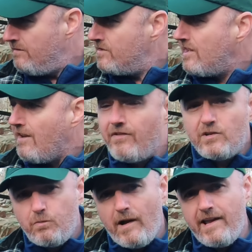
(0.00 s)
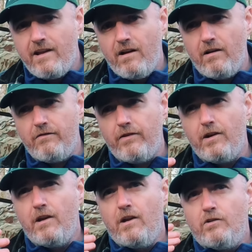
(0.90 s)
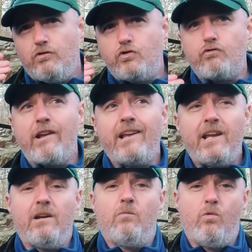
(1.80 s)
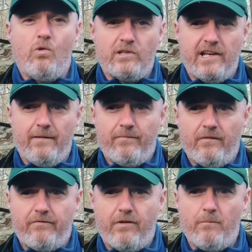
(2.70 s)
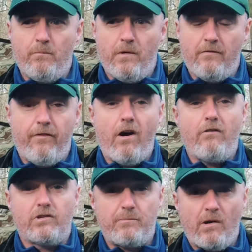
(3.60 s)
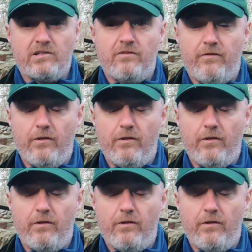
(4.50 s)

safest way of drinking water from a viral point